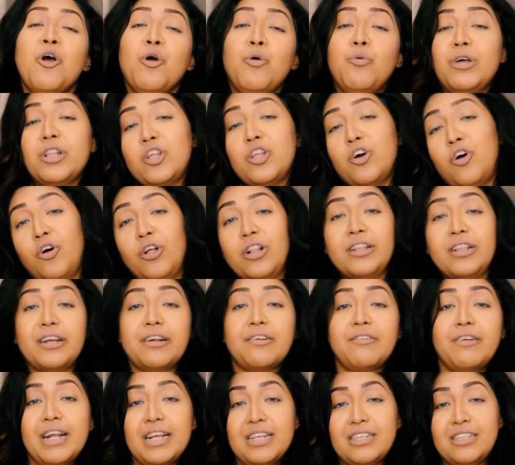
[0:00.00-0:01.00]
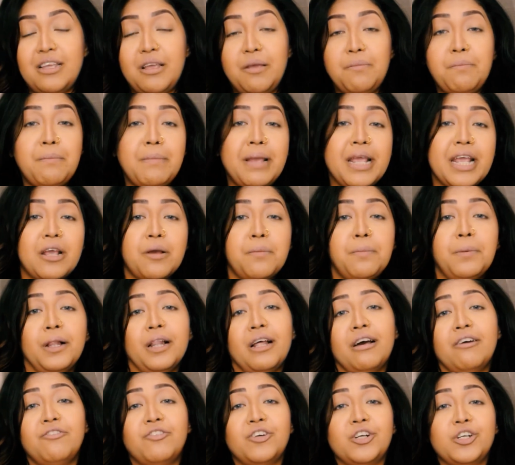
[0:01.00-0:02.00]
with all the crazy makeup
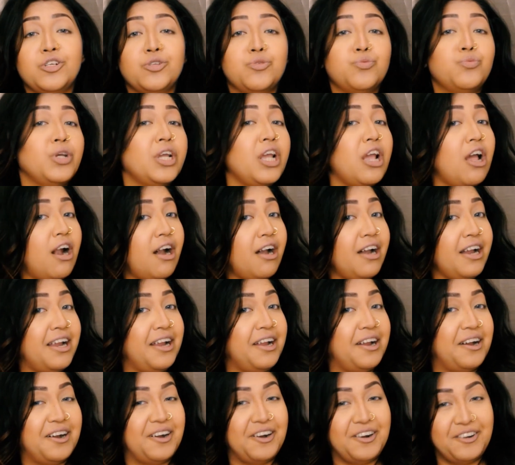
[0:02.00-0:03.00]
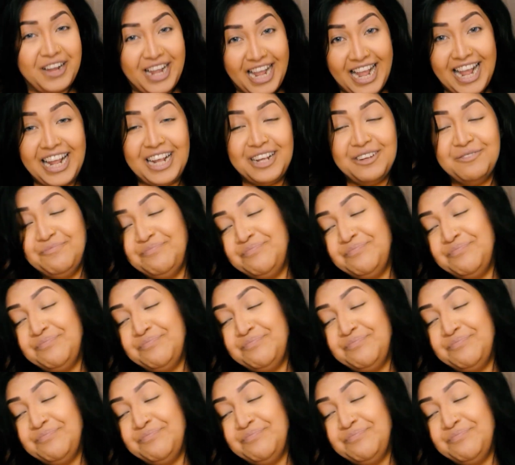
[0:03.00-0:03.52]
lovers we are here, okay?